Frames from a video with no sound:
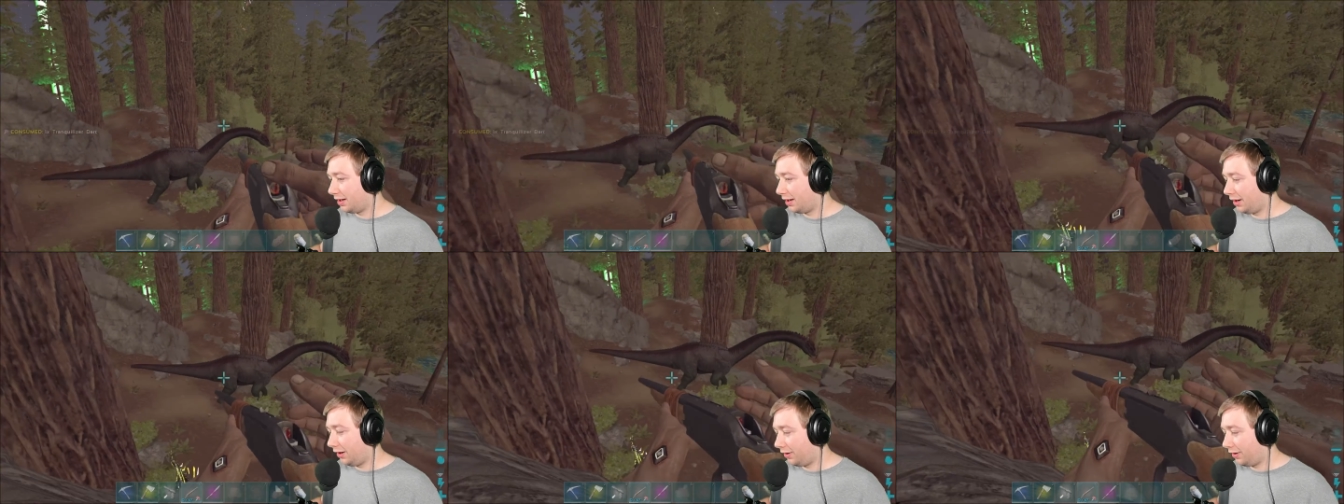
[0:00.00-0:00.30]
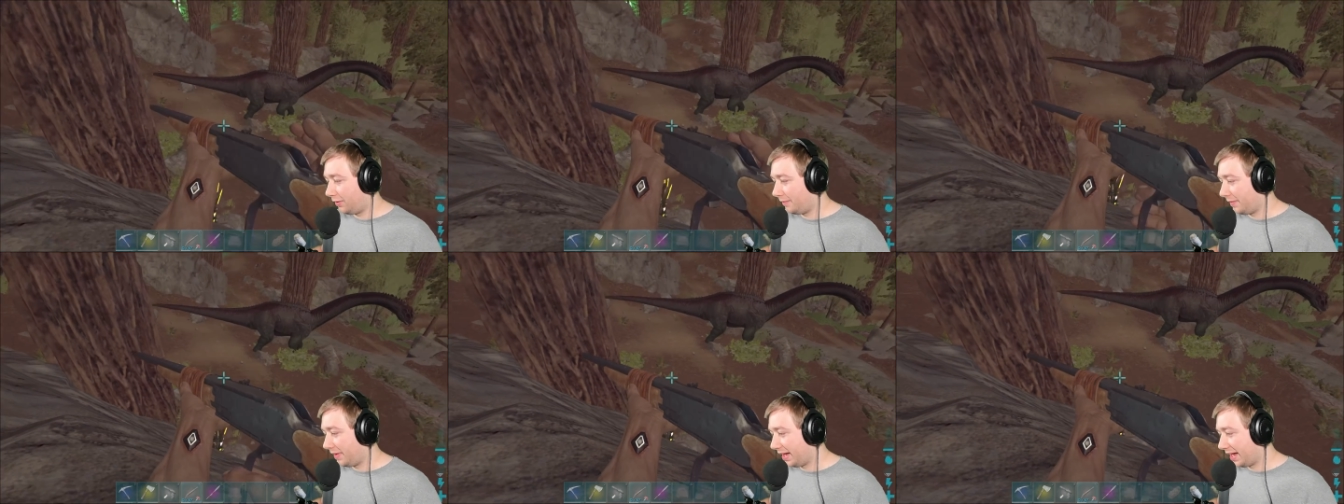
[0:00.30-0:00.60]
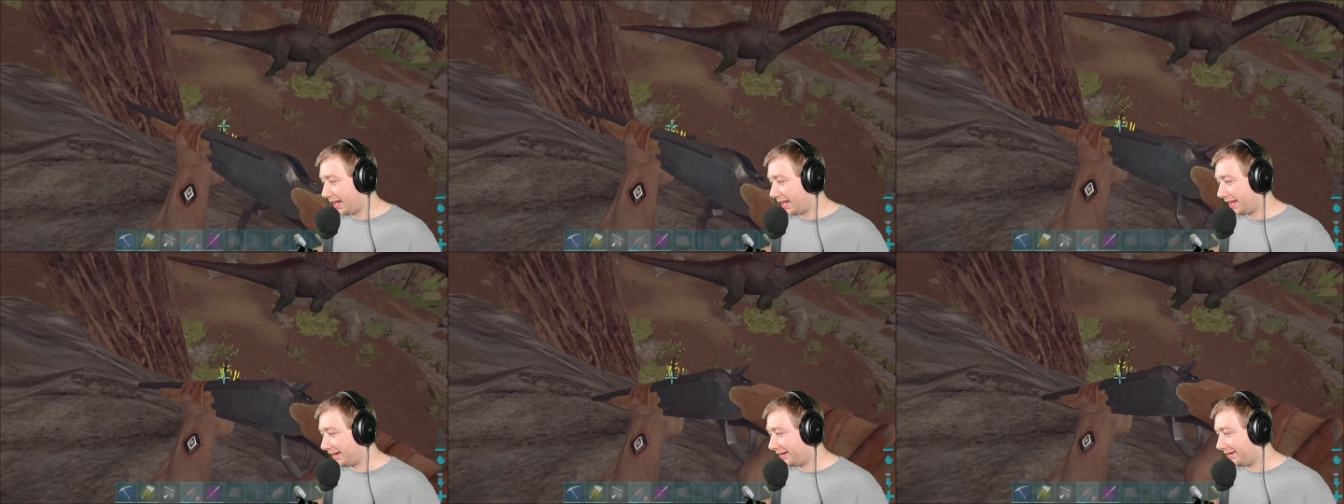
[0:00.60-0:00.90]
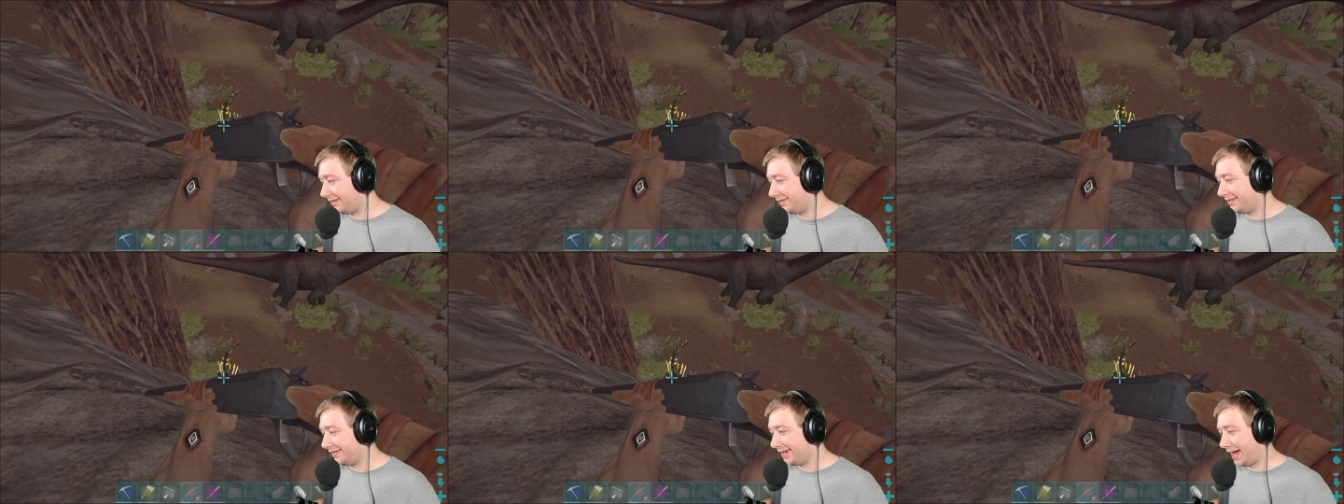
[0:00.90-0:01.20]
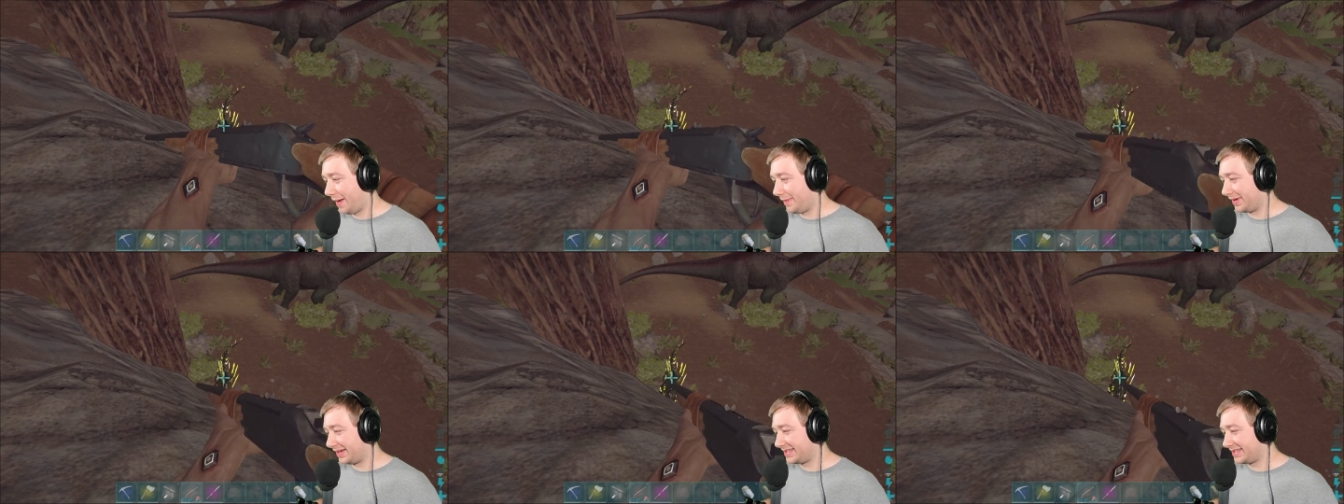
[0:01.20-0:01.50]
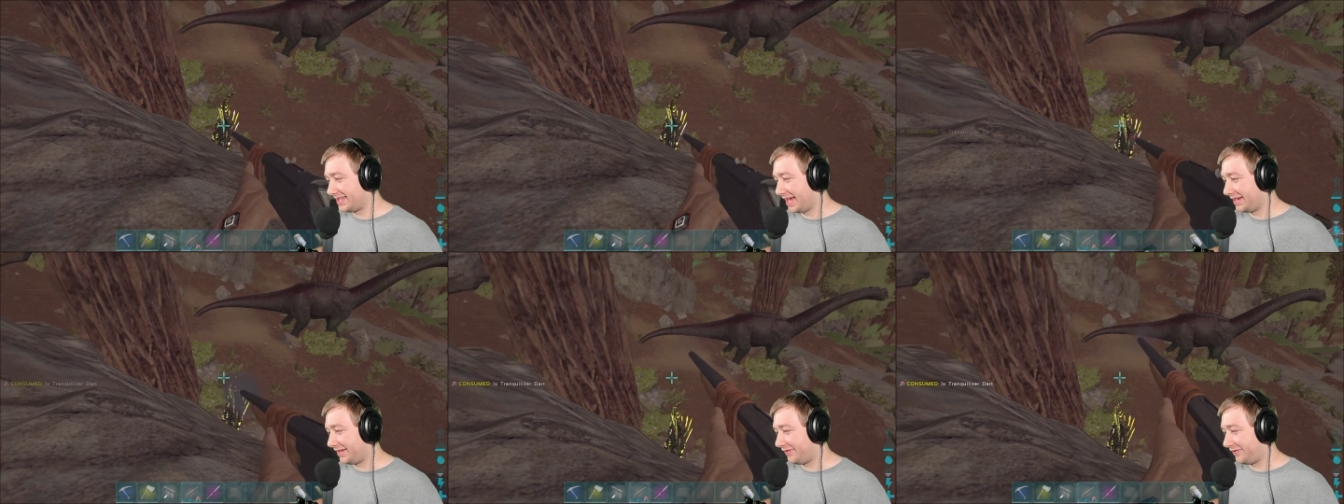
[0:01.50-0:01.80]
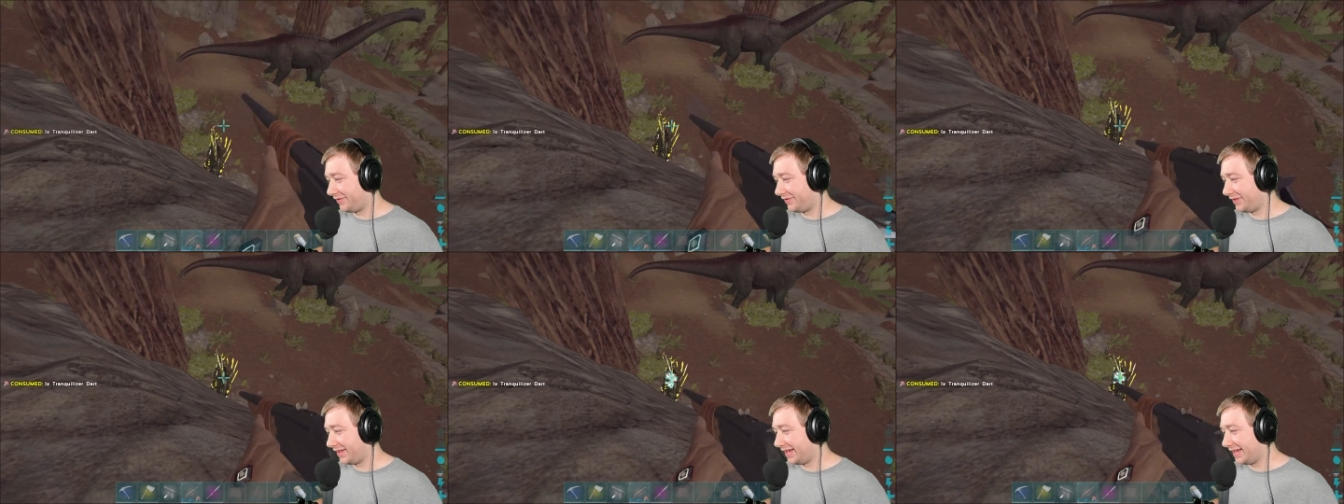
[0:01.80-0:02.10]
Oh man, I'm
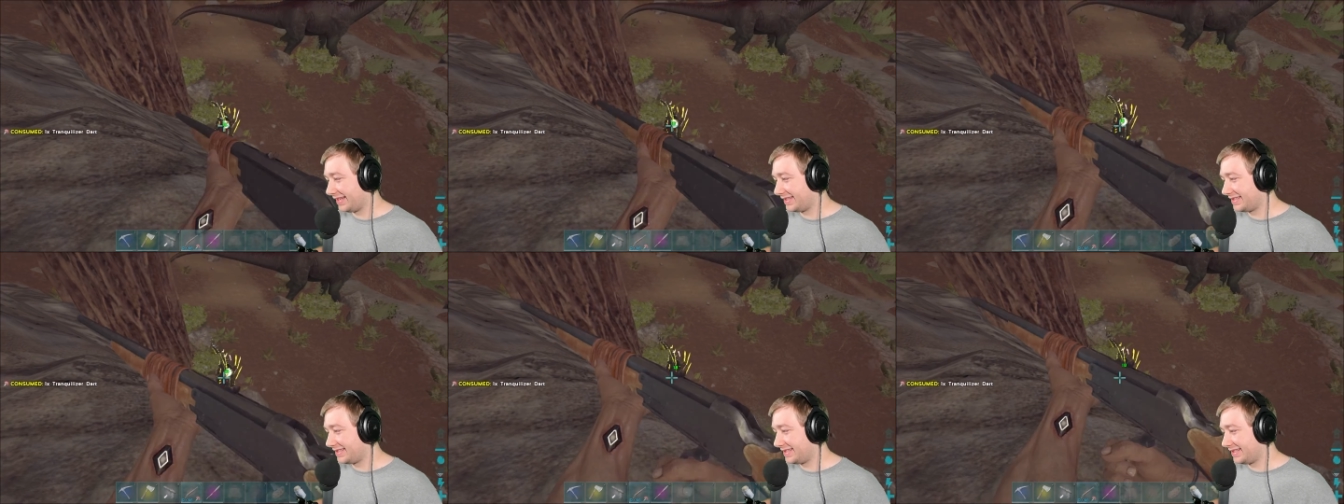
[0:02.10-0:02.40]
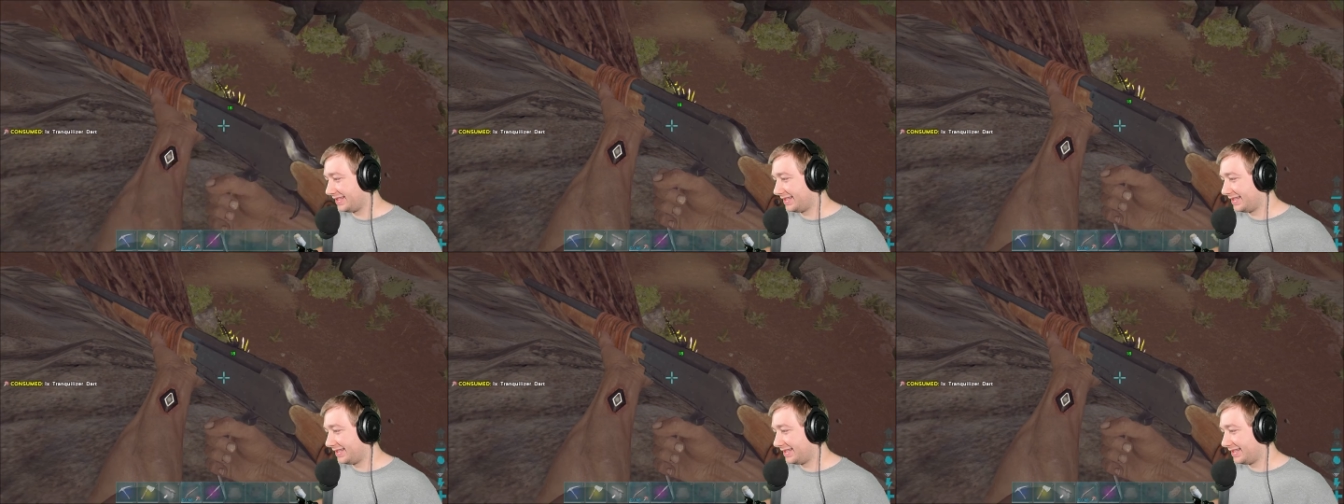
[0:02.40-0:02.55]
excited for this.